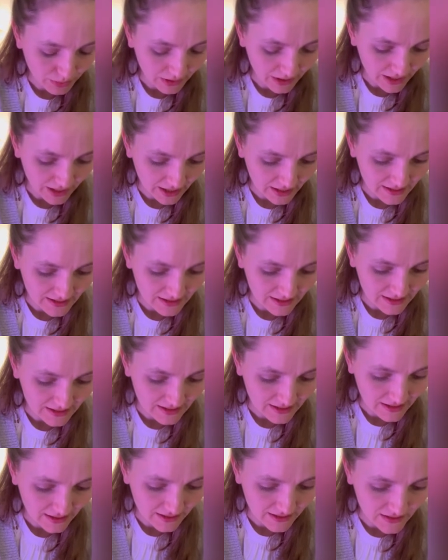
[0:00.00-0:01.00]

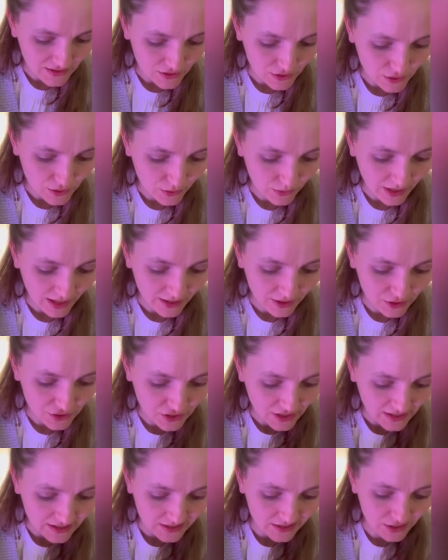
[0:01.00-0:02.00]
plexus. This is to
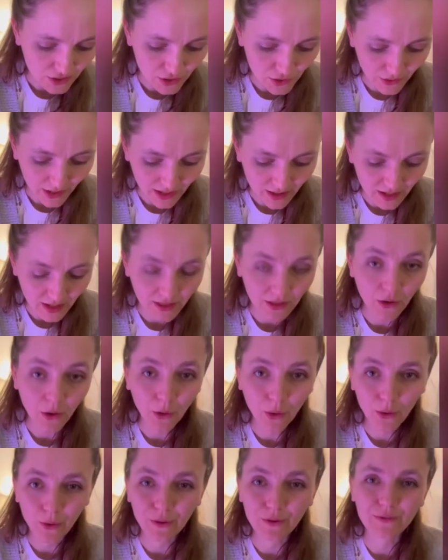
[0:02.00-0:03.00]
energize and strengthen the
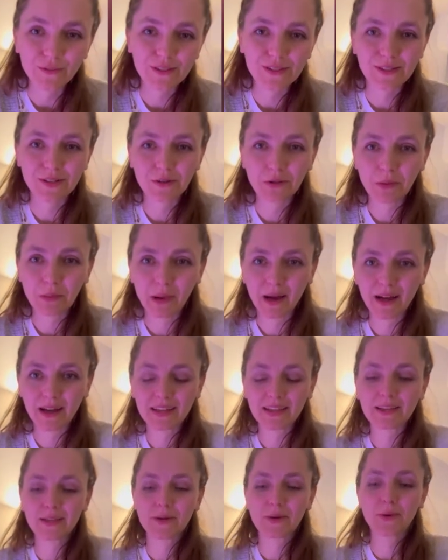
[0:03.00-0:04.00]
whole physical
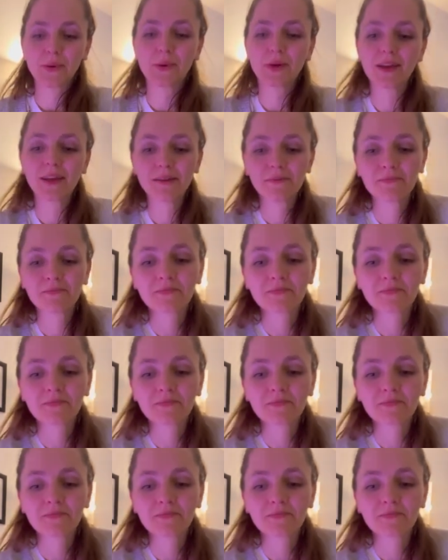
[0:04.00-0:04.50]
body, okay?